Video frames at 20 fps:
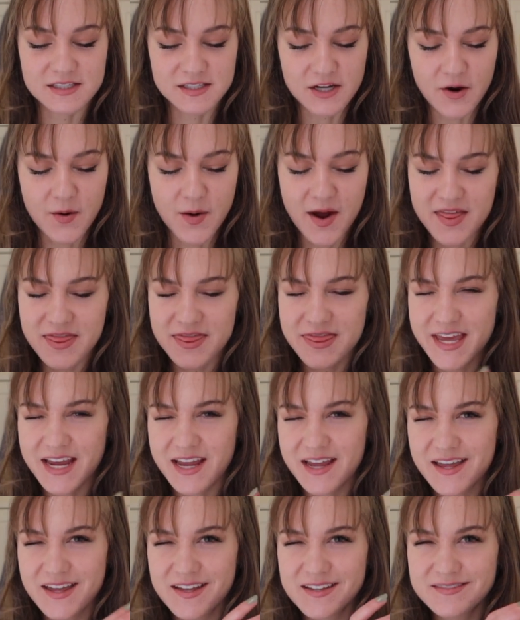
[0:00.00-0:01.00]
So I
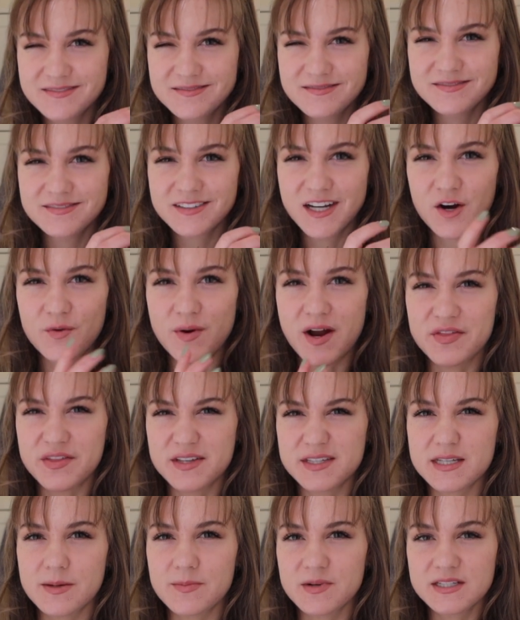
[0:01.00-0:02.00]
think around the
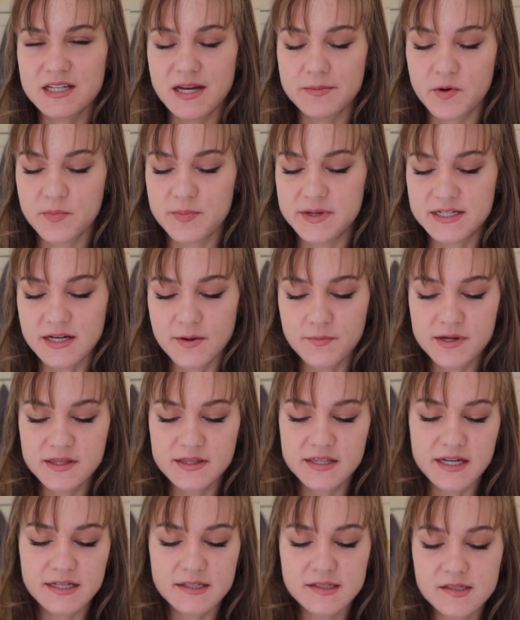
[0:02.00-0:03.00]
summertime I'll be done with
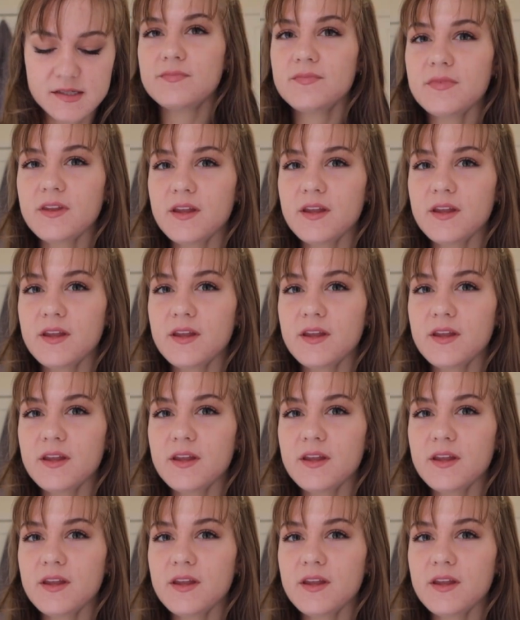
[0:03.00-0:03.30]
this.